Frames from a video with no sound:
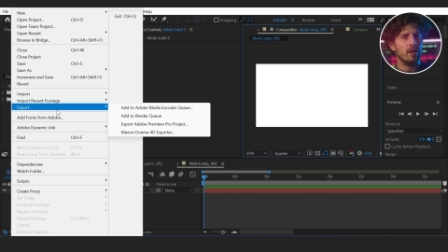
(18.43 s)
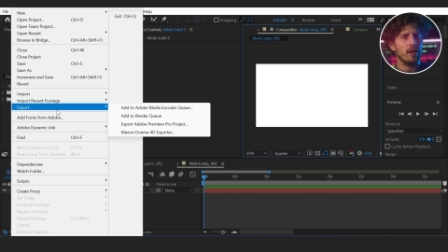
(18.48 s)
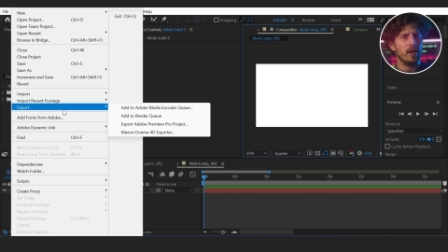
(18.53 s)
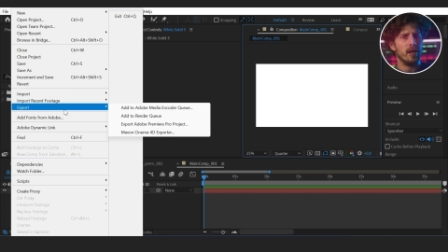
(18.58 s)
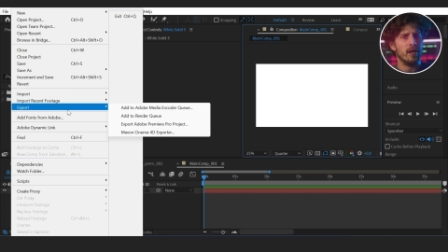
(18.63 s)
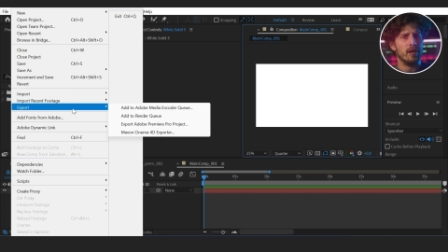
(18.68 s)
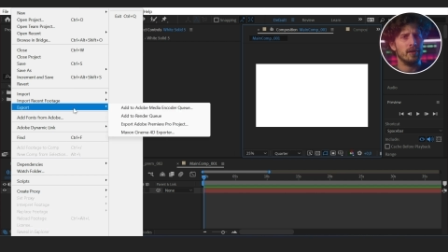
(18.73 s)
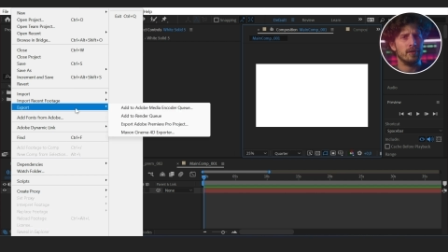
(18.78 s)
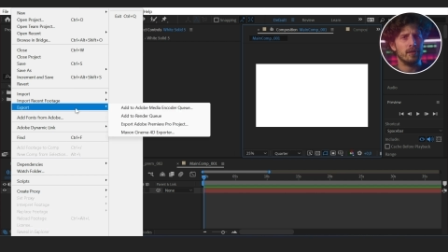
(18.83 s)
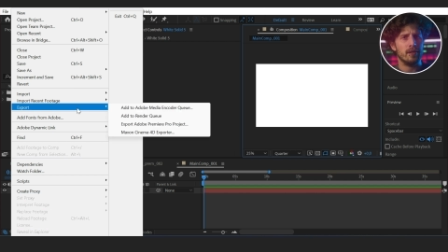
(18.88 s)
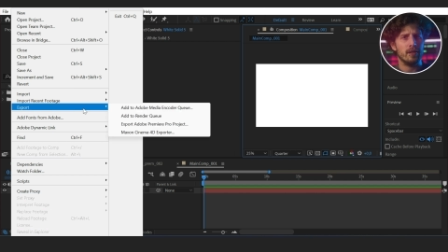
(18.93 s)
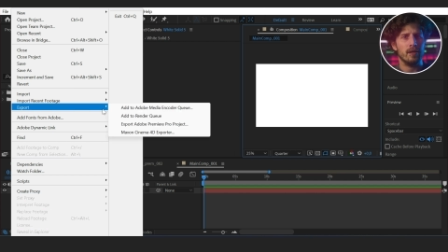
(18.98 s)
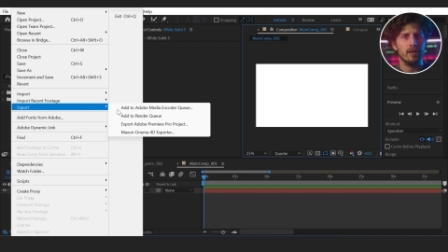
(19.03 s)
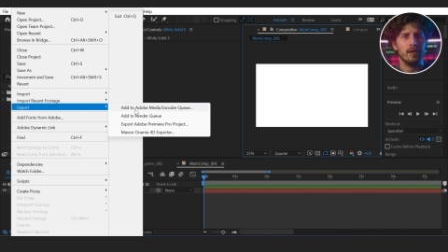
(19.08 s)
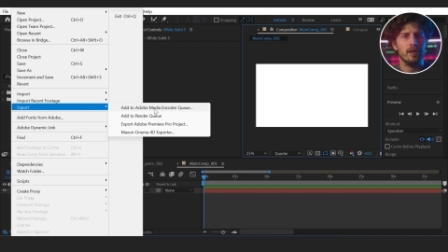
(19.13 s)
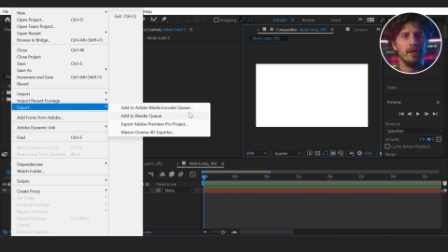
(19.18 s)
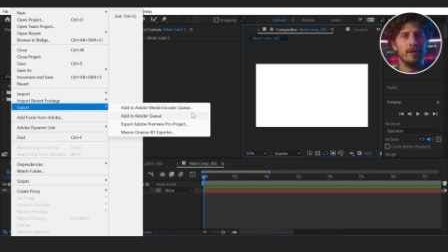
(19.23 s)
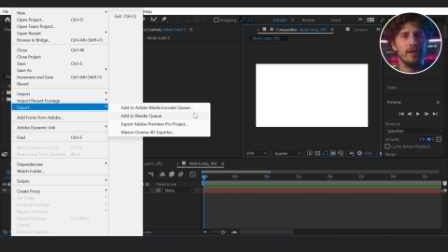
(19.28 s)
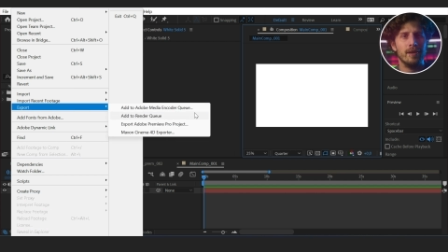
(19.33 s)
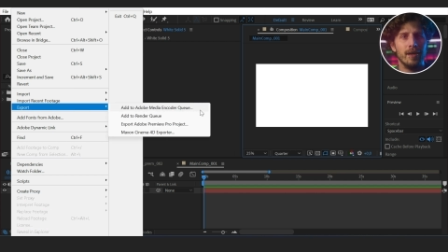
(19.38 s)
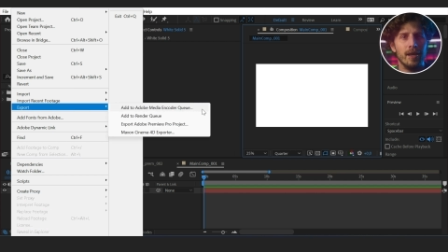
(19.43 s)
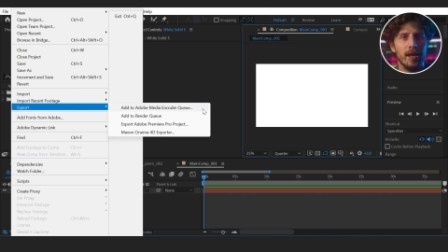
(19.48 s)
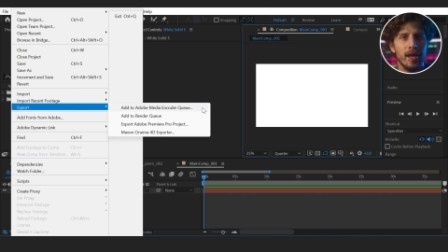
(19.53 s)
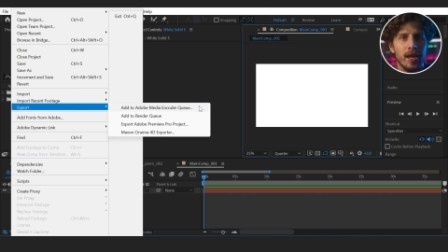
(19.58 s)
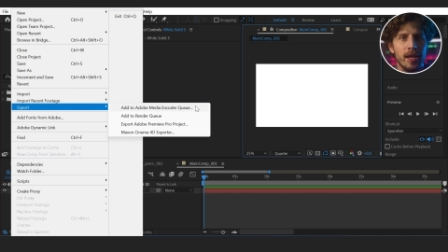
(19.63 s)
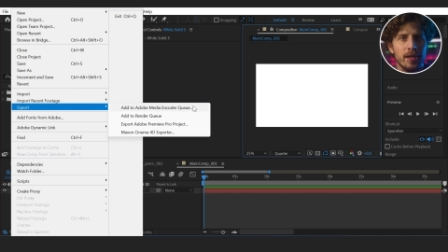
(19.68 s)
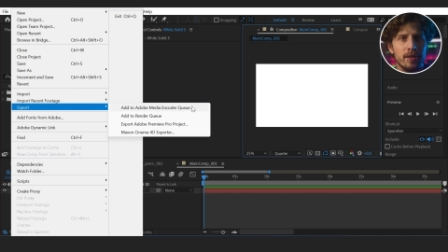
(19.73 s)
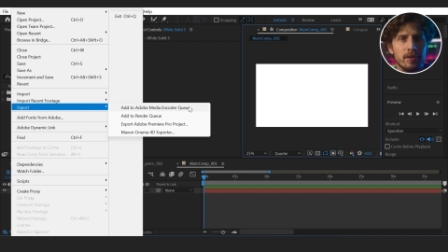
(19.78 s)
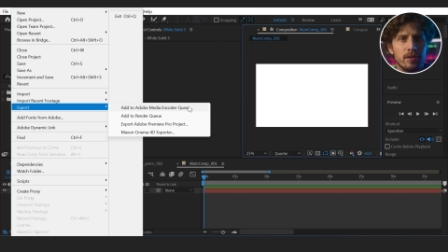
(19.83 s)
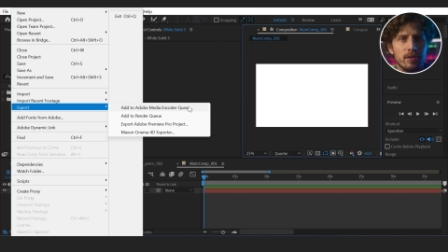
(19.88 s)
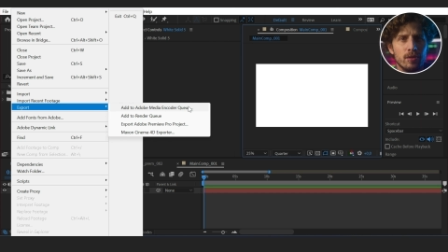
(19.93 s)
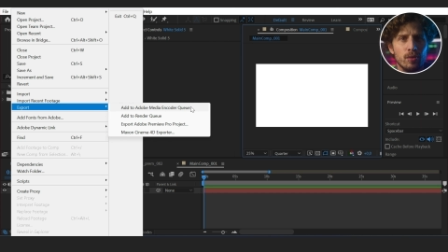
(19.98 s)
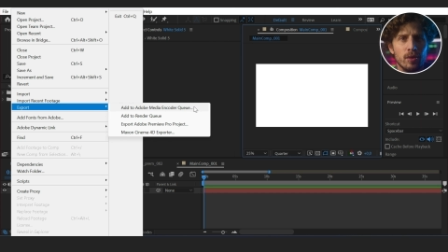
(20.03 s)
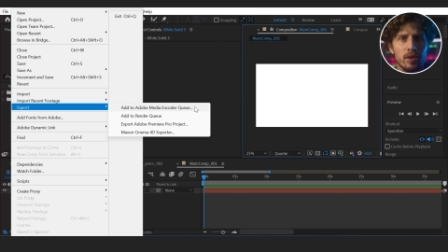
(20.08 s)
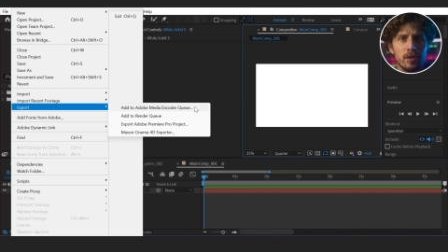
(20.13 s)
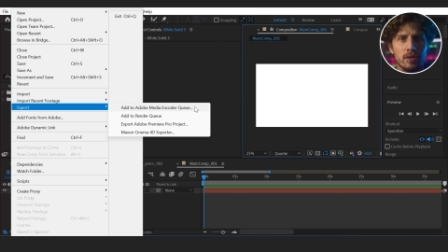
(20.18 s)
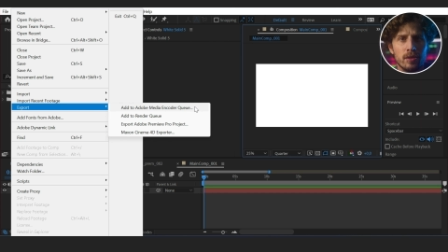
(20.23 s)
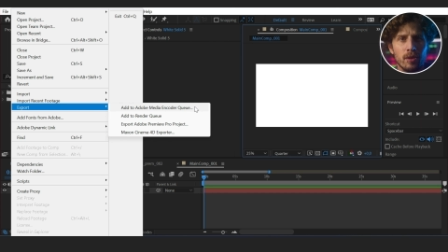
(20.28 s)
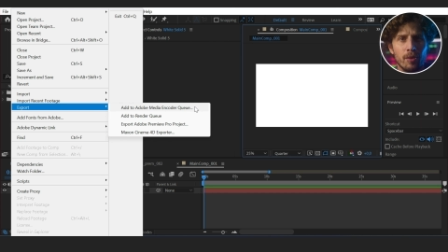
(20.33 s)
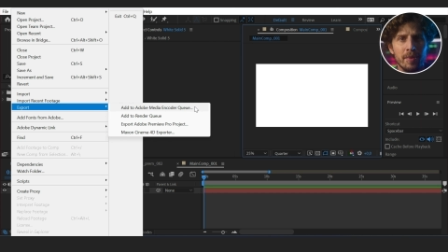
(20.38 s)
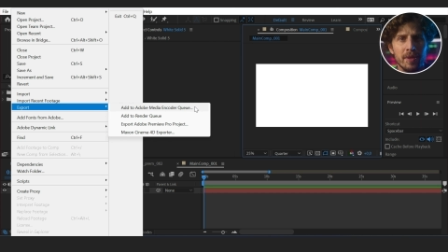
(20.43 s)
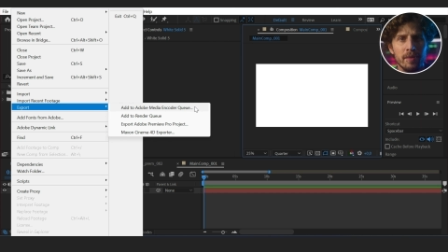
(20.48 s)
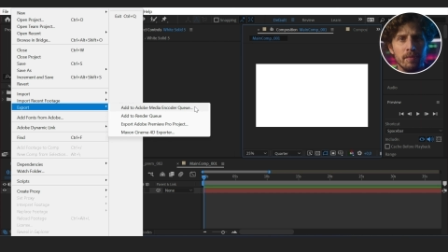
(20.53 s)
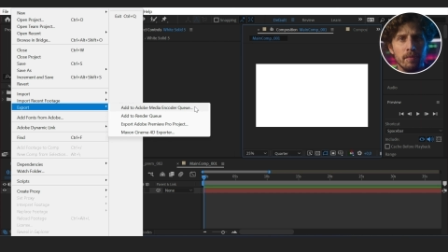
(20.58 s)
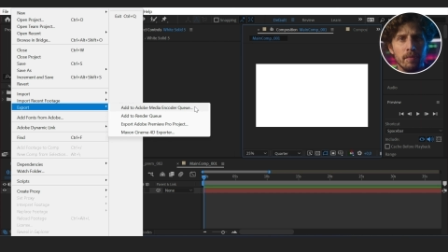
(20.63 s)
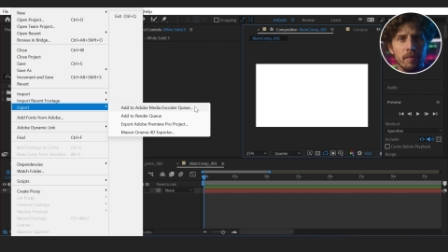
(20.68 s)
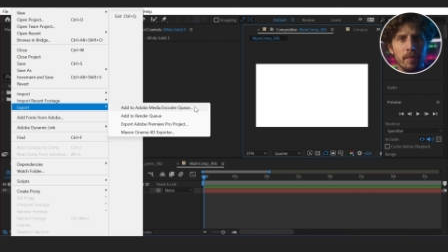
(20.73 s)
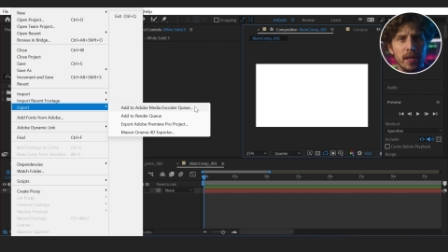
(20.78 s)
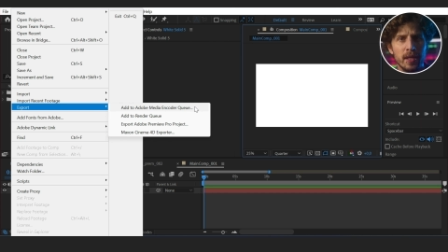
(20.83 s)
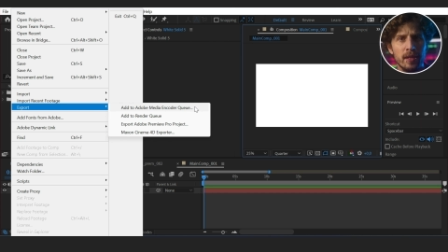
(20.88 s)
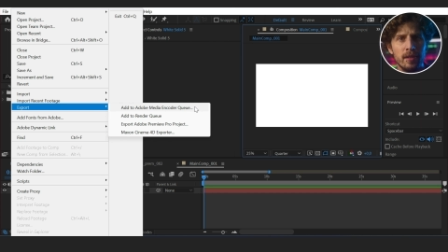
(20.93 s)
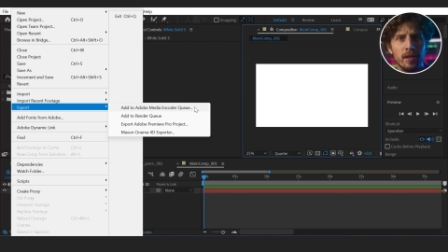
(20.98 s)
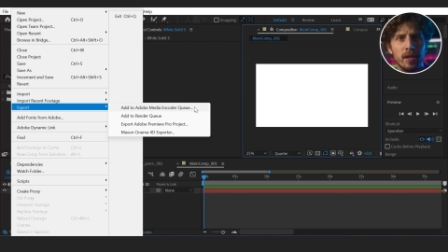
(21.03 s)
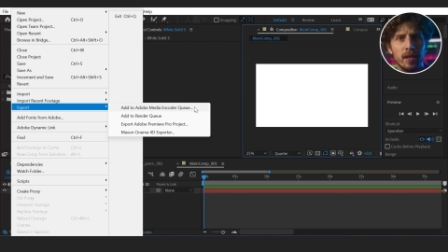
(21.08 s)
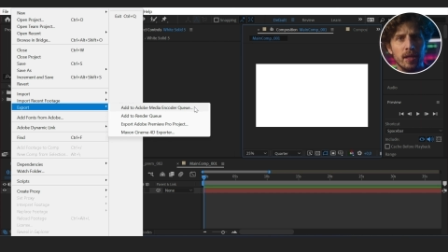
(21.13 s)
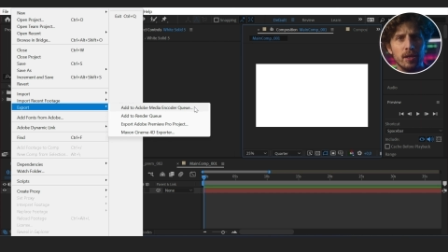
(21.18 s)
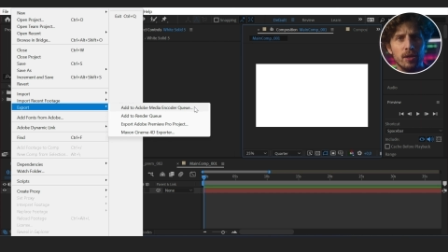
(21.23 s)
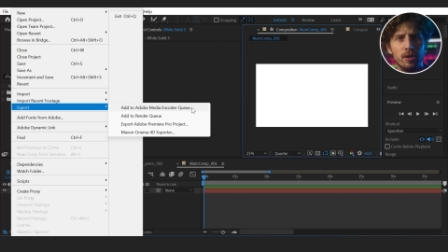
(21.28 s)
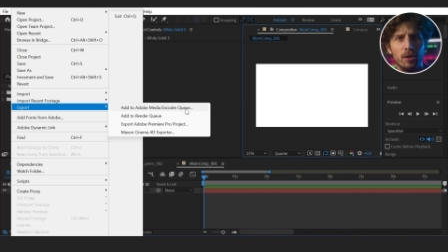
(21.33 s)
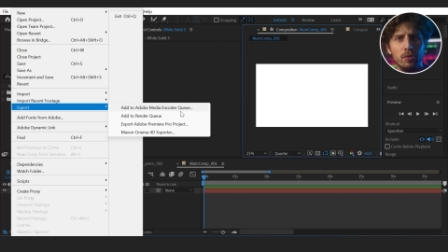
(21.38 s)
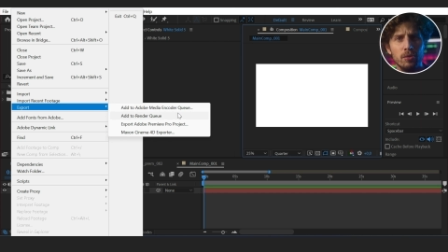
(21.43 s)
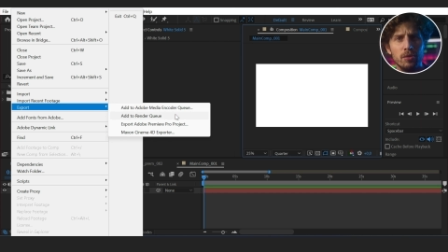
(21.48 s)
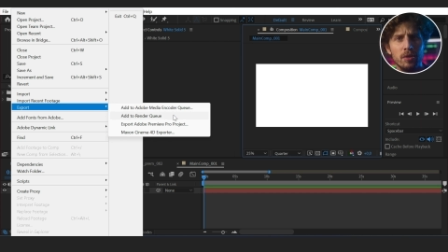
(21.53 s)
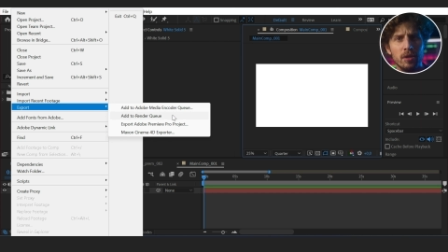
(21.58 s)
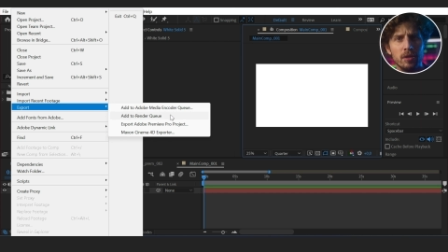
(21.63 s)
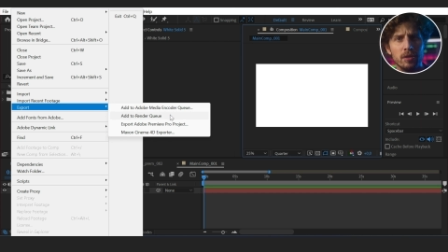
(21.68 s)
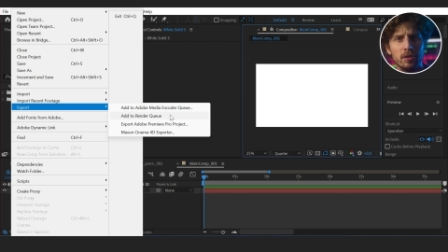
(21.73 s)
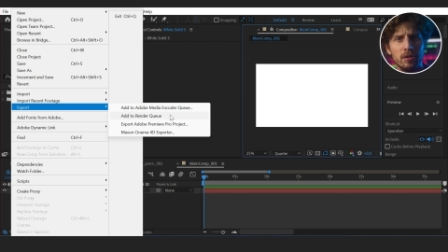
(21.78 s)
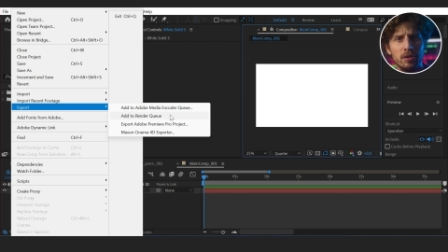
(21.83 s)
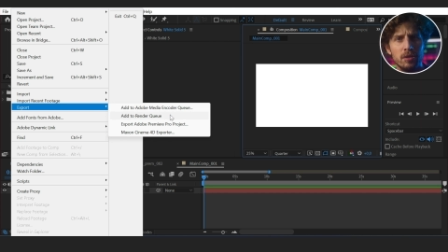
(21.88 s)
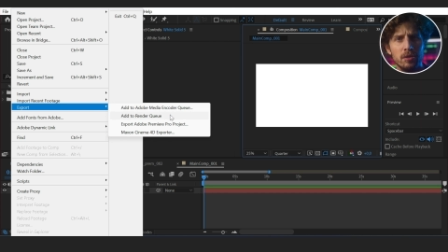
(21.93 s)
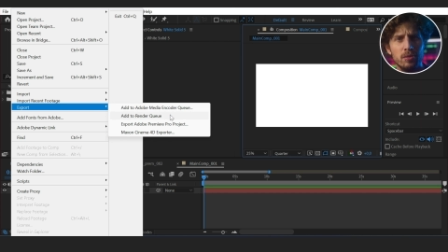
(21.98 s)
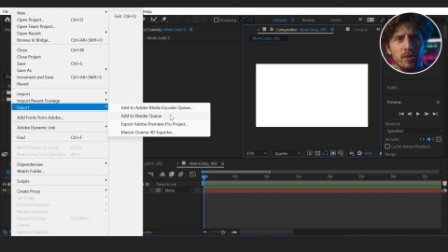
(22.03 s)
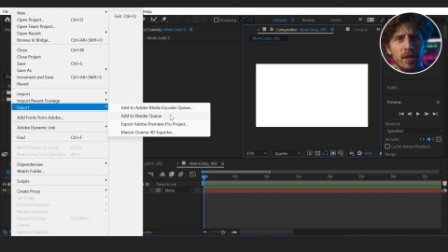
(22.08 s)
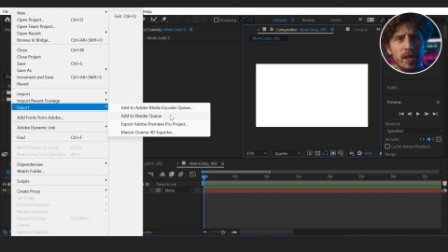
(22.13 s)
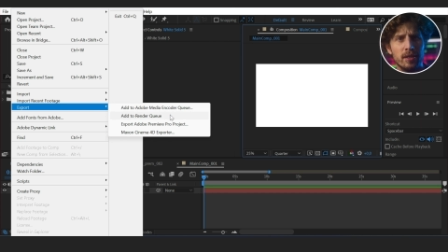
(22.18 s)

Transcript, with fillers: and add to Adobe Media Encoder queue,